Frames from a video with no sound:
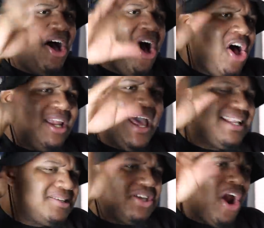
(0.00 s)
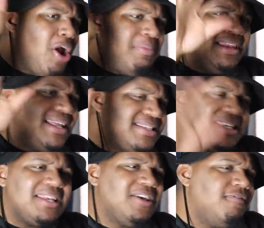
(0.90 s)
all that
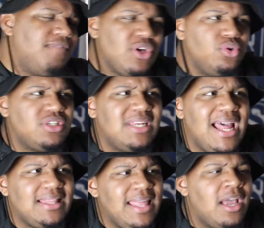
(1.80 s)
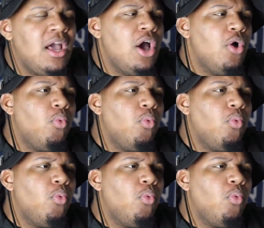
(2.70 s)
turbulence and confusion out there.